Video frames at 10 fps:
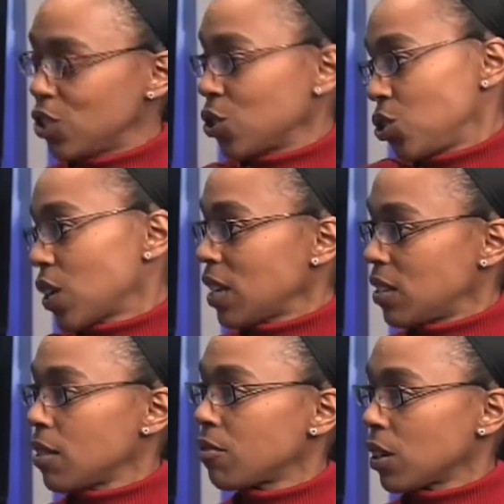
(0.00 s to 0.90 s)
stress
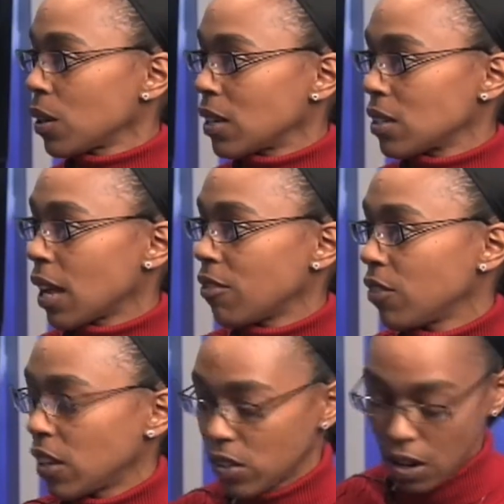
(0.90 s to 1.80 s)
even as life
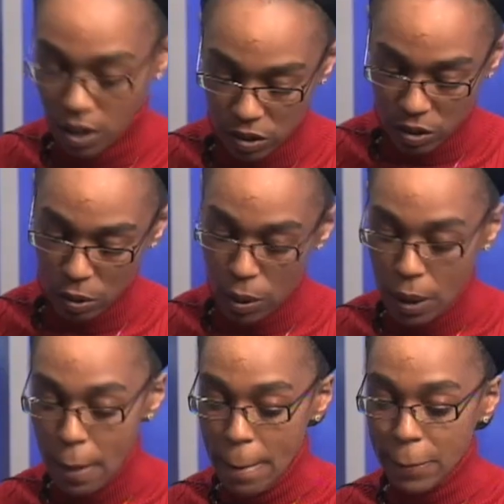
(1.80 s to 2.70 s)
gets hard. So
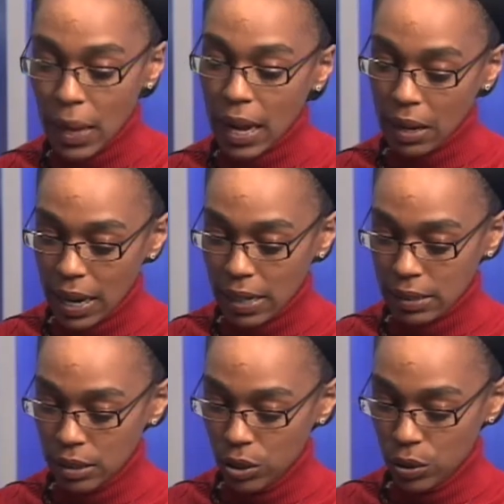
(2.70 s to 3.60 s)
I got
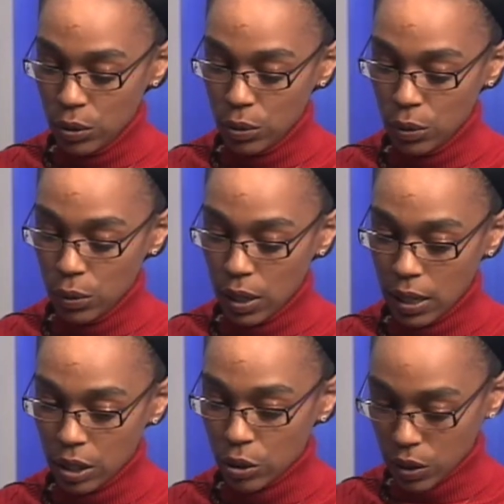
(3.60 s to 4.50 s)
into
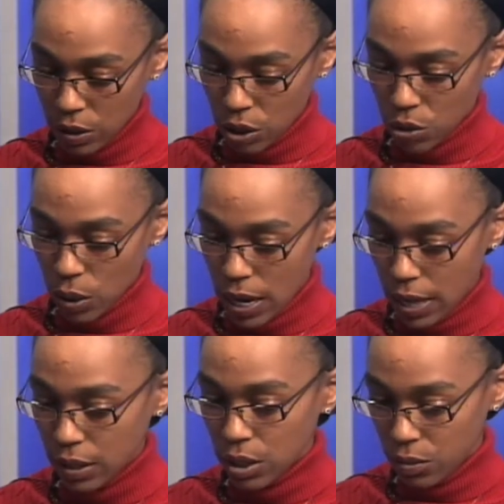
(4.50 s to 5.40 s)
North Central
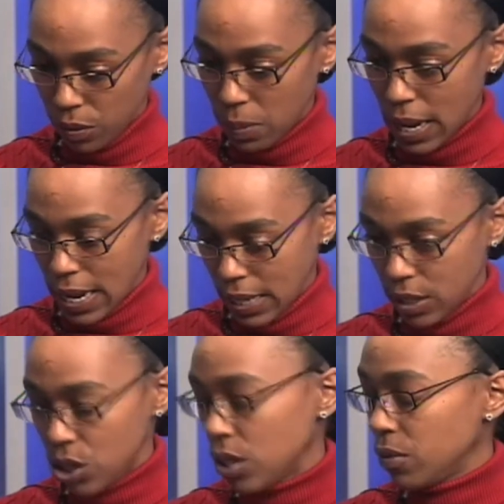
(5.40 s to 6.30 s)
College for
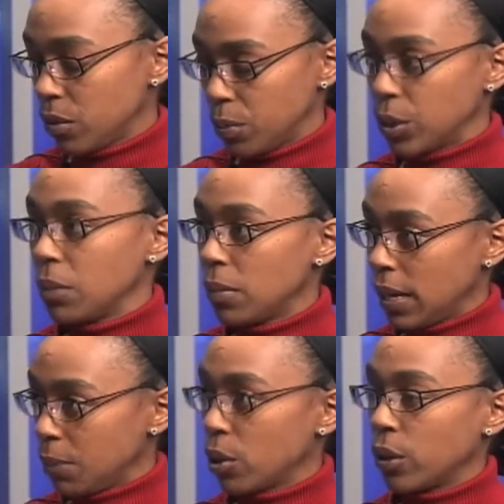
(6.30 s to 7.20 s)
biology, for
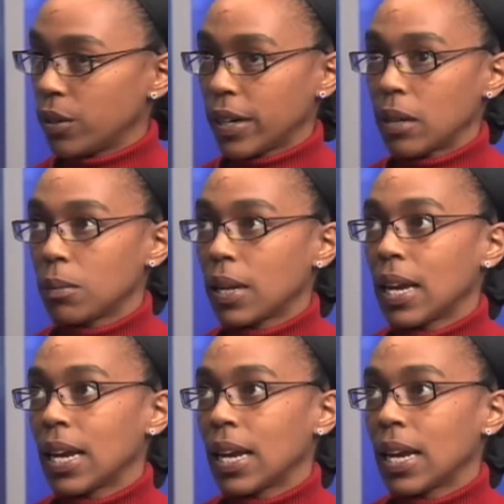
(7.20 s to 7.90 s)
pre-med program, and